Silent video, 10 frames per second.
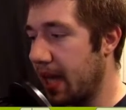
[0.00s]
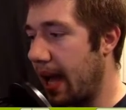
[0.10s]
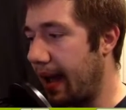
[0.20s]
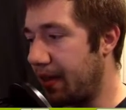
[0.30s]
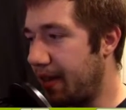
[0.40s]

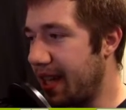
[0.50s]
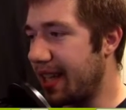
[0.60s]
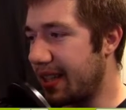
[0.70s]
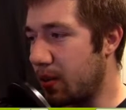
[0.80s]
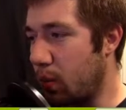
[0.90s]
I think
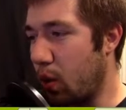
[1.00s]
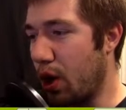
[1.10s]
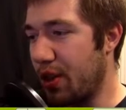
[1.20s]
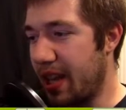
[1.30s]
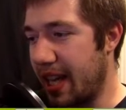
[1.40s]
it's
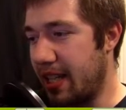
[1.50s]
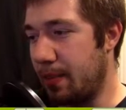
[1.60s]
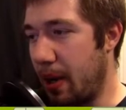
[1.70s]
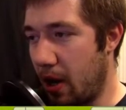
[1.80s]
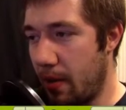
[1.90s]
worth
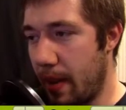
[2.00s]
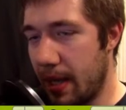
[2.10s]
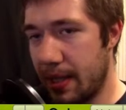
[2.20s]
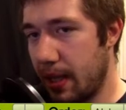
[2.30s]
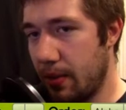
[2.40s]

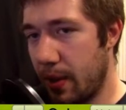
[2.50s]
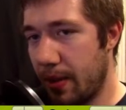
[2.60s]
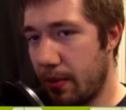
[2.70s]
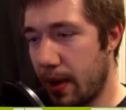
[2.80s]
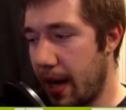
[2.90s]
experimenting
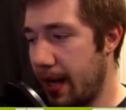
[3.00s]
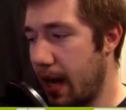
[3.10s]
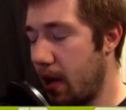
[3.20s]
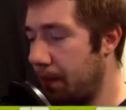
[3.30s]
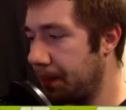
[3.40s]
with right
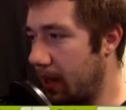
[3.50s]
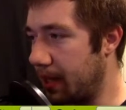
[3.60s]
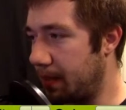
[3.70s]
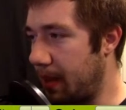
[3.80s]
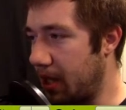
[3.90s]
now,
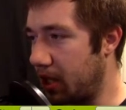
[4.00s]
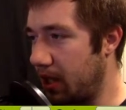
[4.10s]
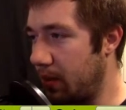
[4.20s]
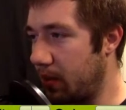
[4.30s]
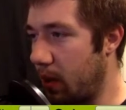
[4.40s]

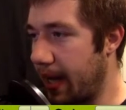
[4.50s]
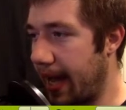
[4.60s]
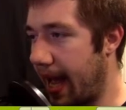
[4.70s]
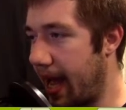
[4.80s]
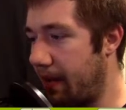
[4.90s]
especially with what I
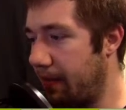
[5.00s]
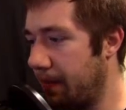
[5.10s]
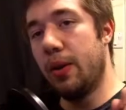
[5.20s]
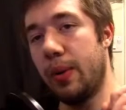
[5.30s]
have.